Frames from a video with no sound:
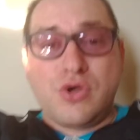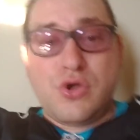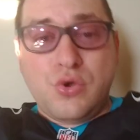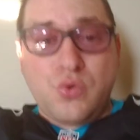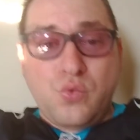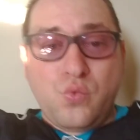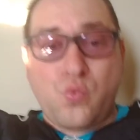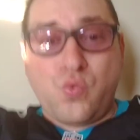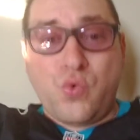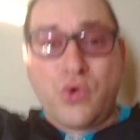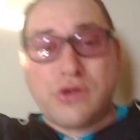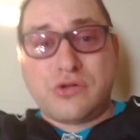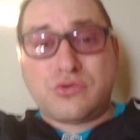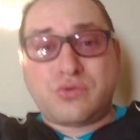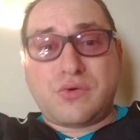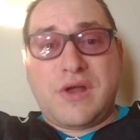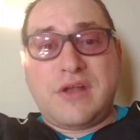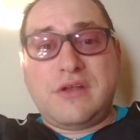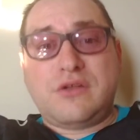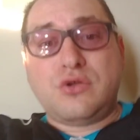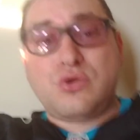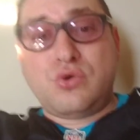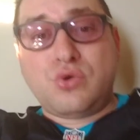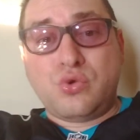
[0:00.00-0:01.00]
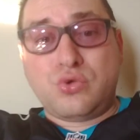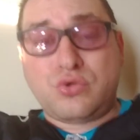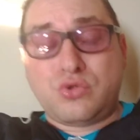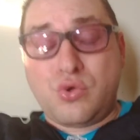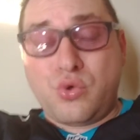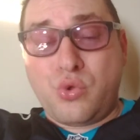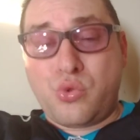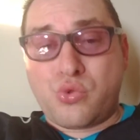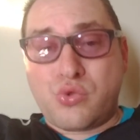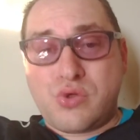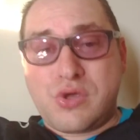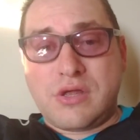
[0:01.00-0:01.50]
will try to do two
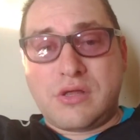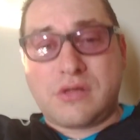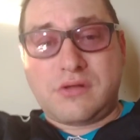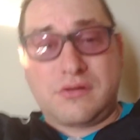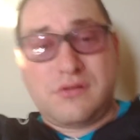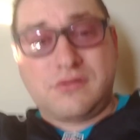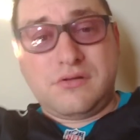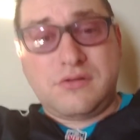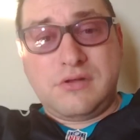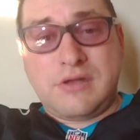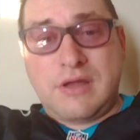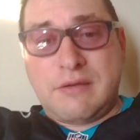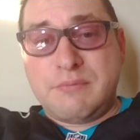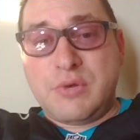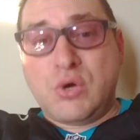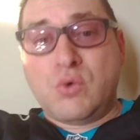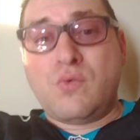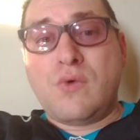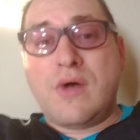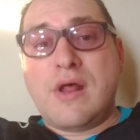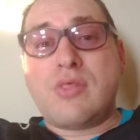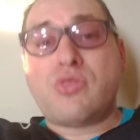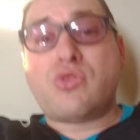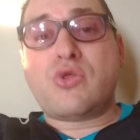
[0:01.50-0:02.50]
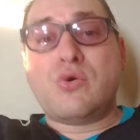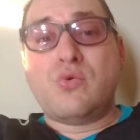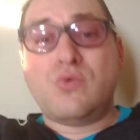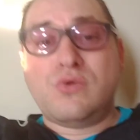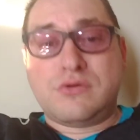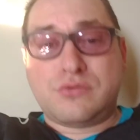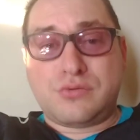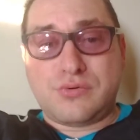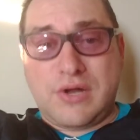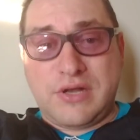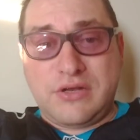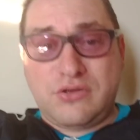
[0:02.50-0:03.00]
things. Number one, they will
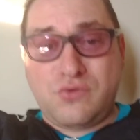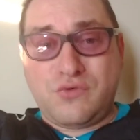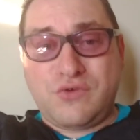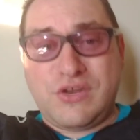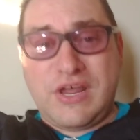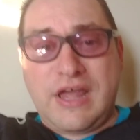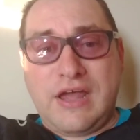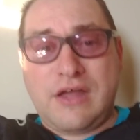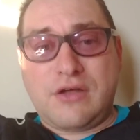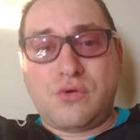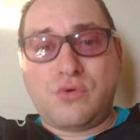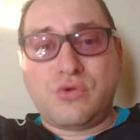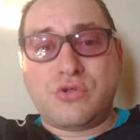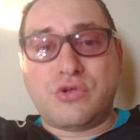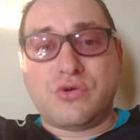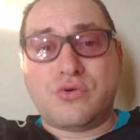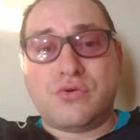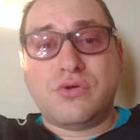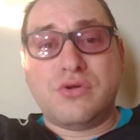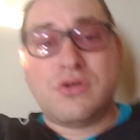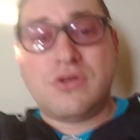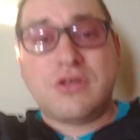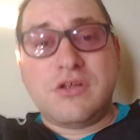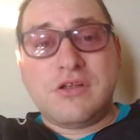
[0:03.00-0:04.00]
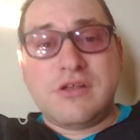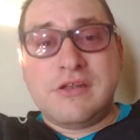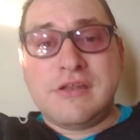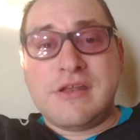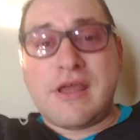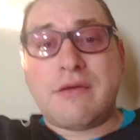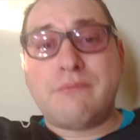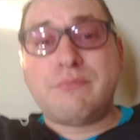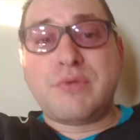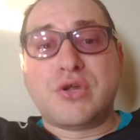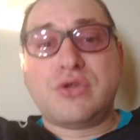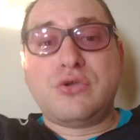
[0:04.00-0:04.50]
try to tackle you.
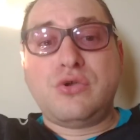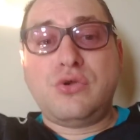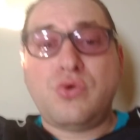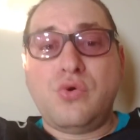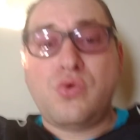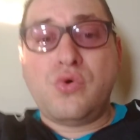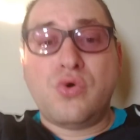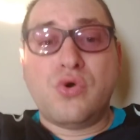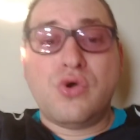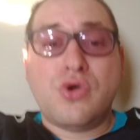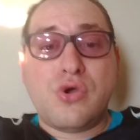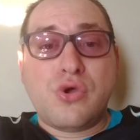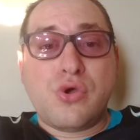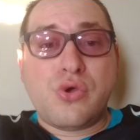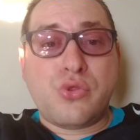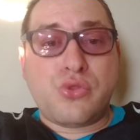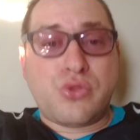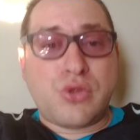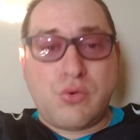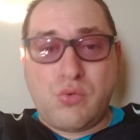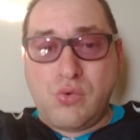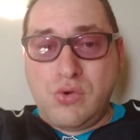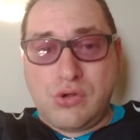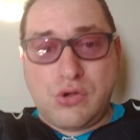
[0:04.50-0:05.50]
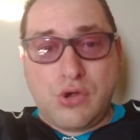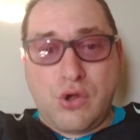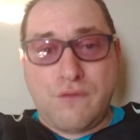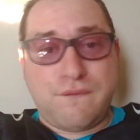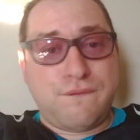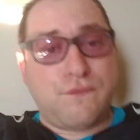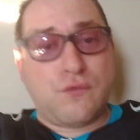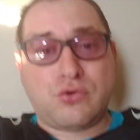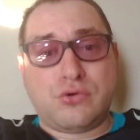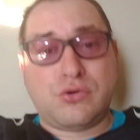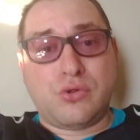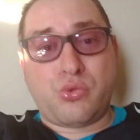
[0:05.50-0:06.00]
Number two, they will go
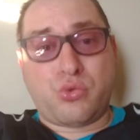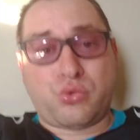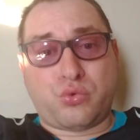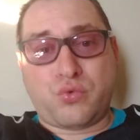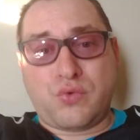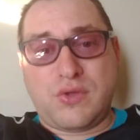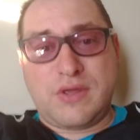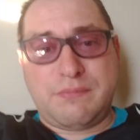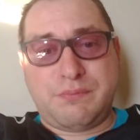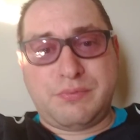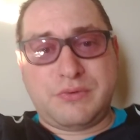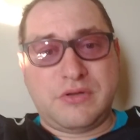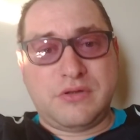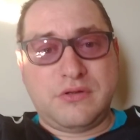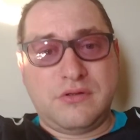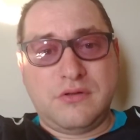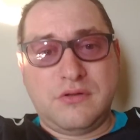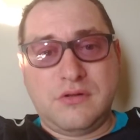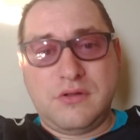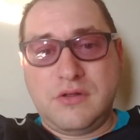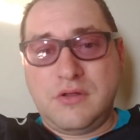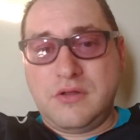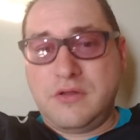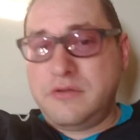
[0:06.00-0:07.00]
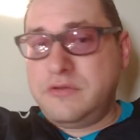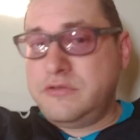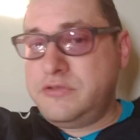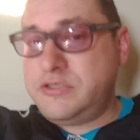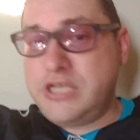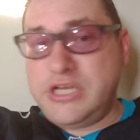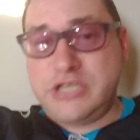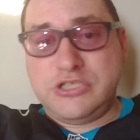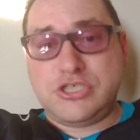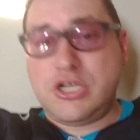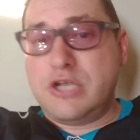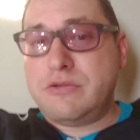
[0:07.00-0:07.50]
for the strip.
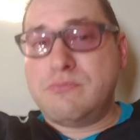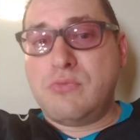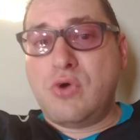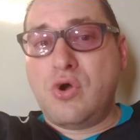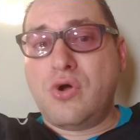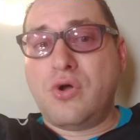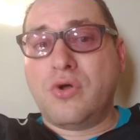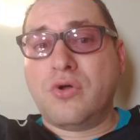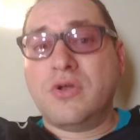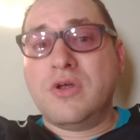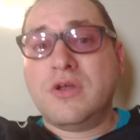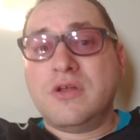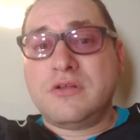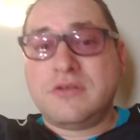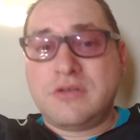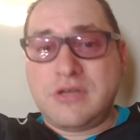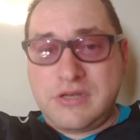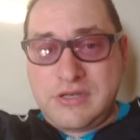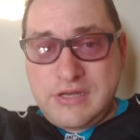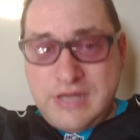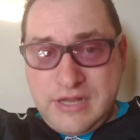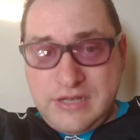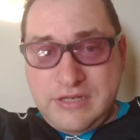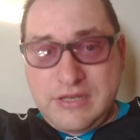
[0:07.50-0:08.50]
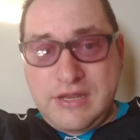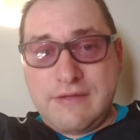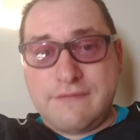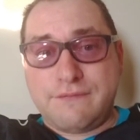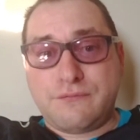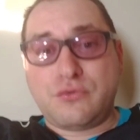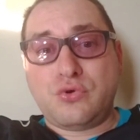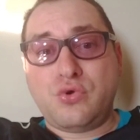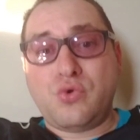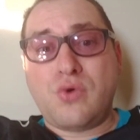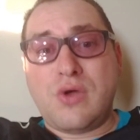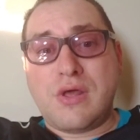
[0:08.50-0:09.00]
DJ Moore did not
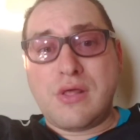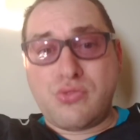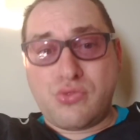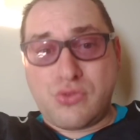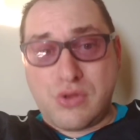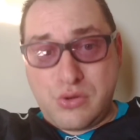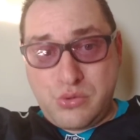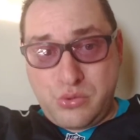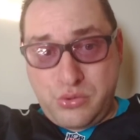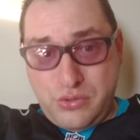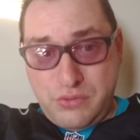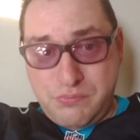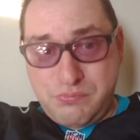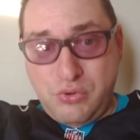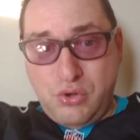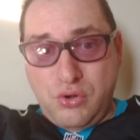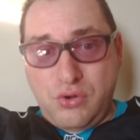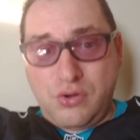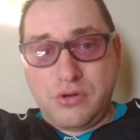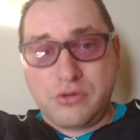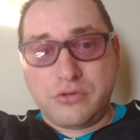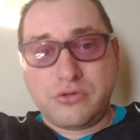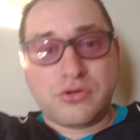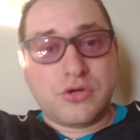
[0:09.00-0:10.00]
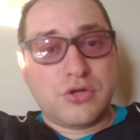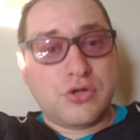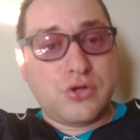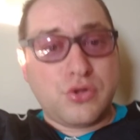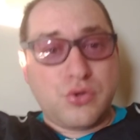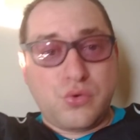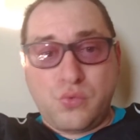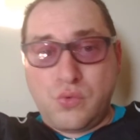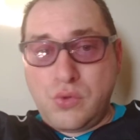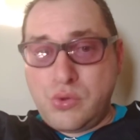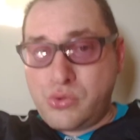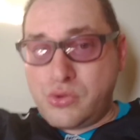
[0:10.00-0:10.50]
have two hands on the ball
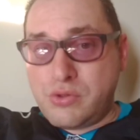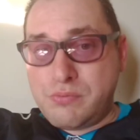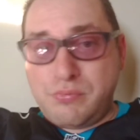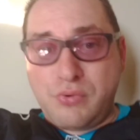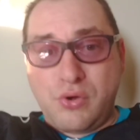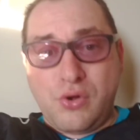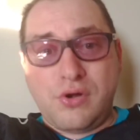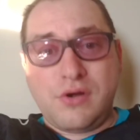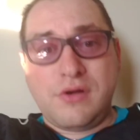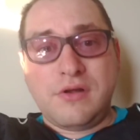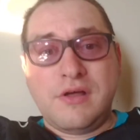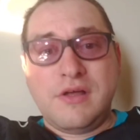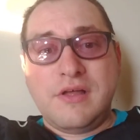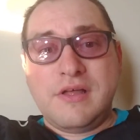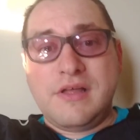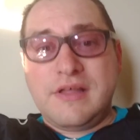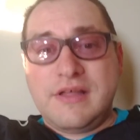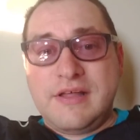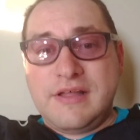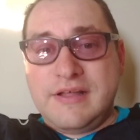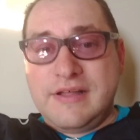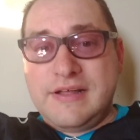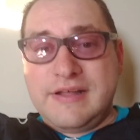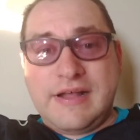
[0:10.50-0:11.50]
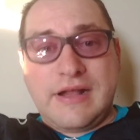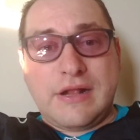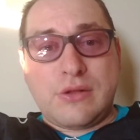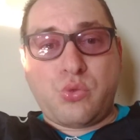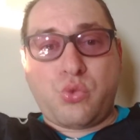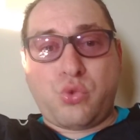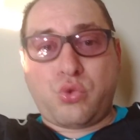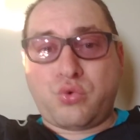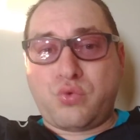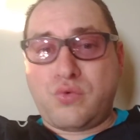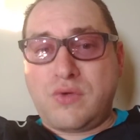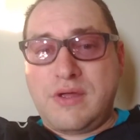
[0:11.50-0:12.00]
when the ball got
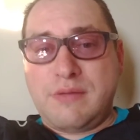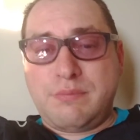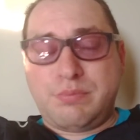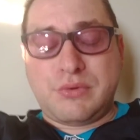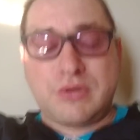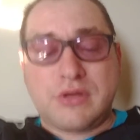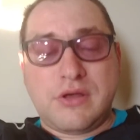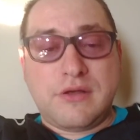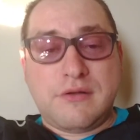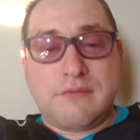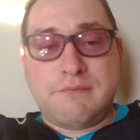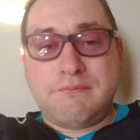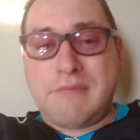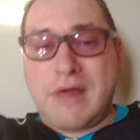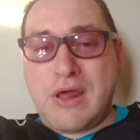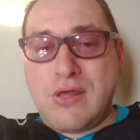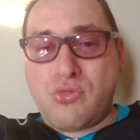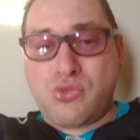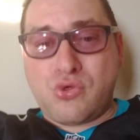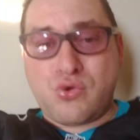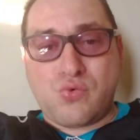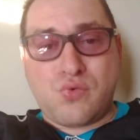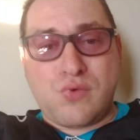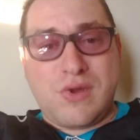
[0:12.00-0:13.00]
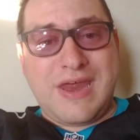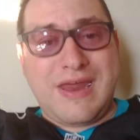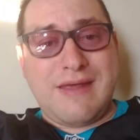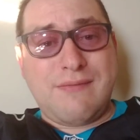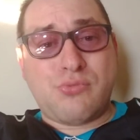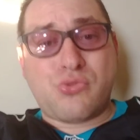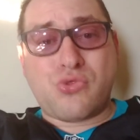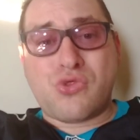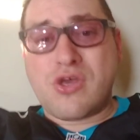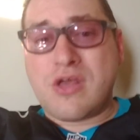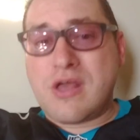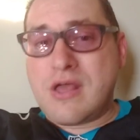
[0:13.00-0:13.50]
stripped by the
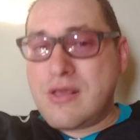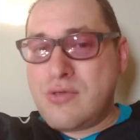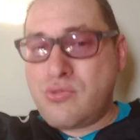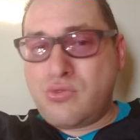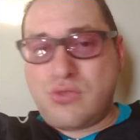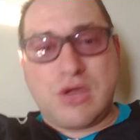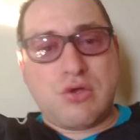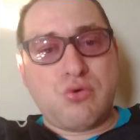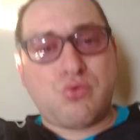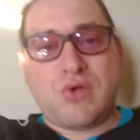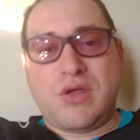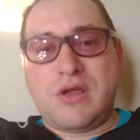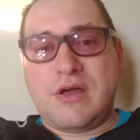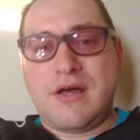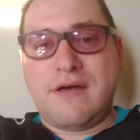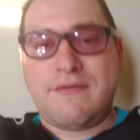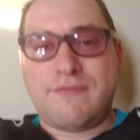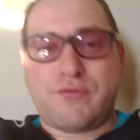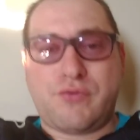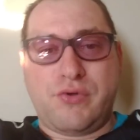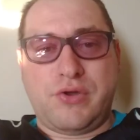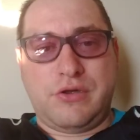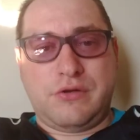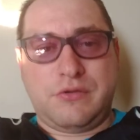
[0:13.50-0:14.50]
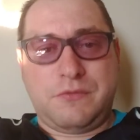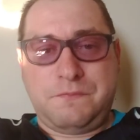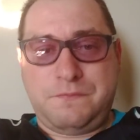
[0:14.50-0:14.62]
Rams, and they recovered.